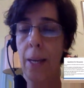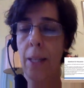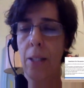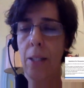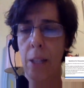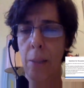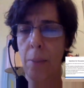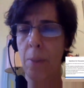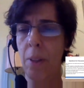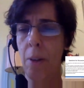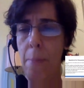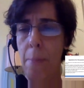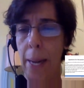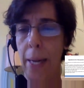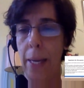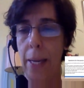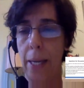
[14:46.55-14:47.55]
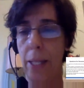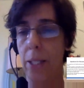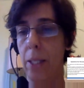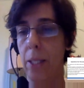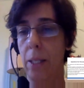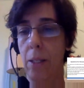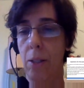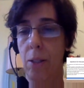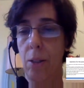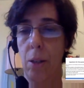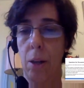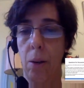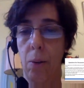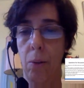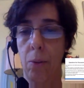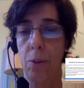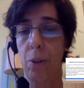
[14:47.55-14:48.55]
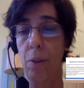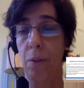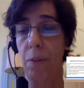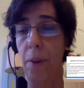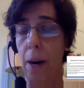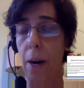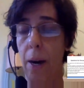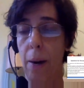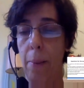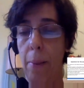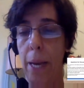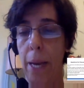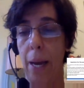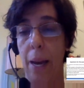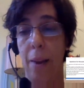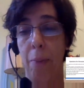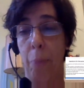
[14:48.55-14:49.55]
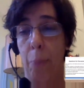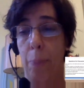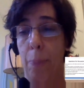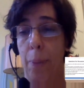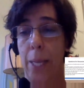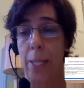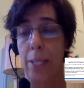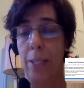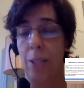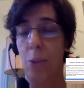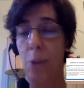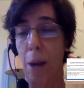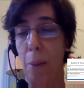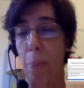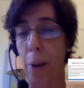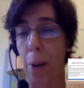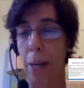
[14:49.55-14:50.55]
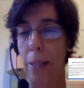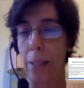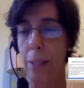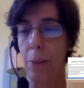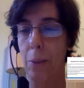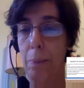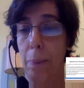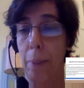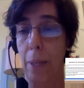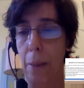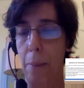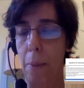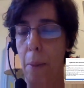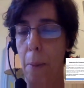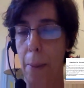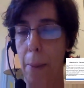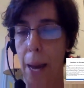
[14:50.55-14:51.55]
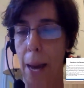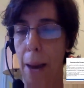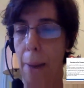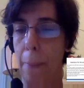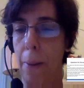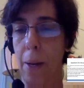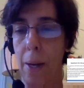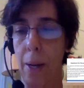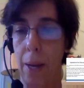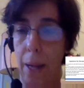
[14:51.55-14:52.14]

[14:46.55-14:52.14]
In terms of medications, you know, so far, I mean, I have patients who got pregnant on belimumab,